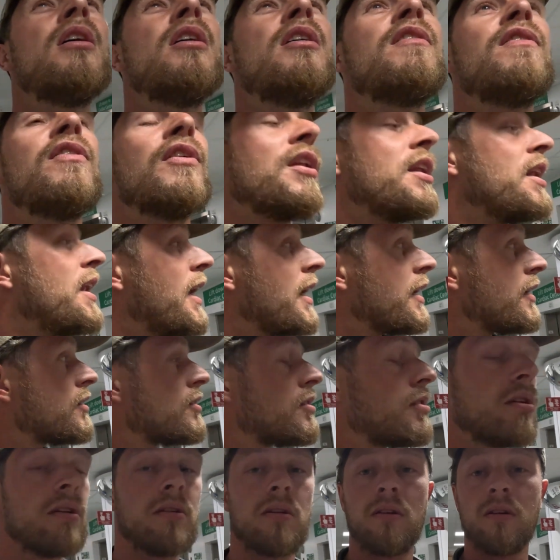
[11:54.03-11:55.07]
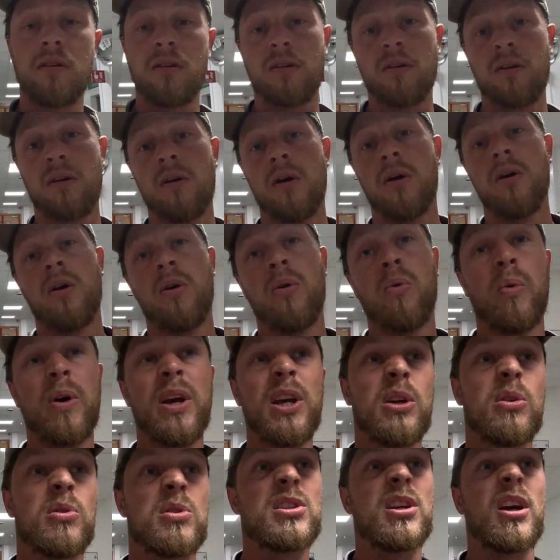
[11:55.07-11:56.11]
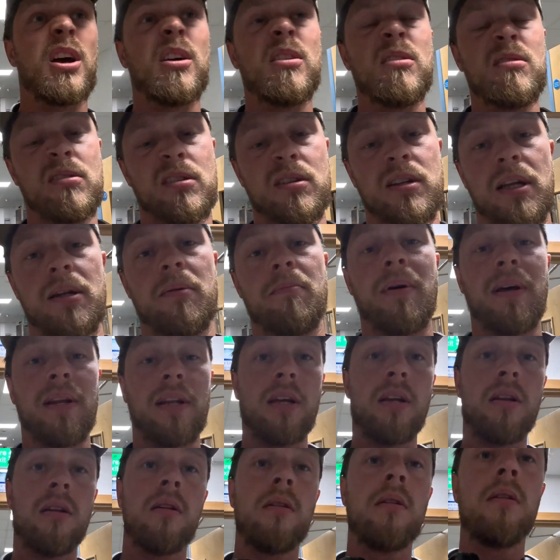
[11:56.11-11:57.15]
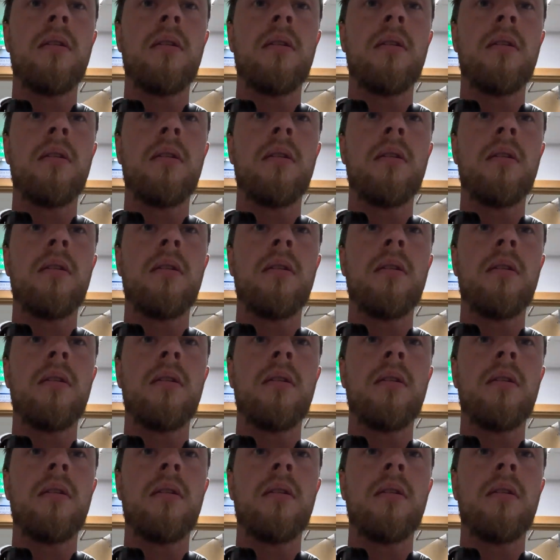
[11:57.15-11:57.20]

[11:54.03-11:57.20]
for the next week or so, just let it bed in.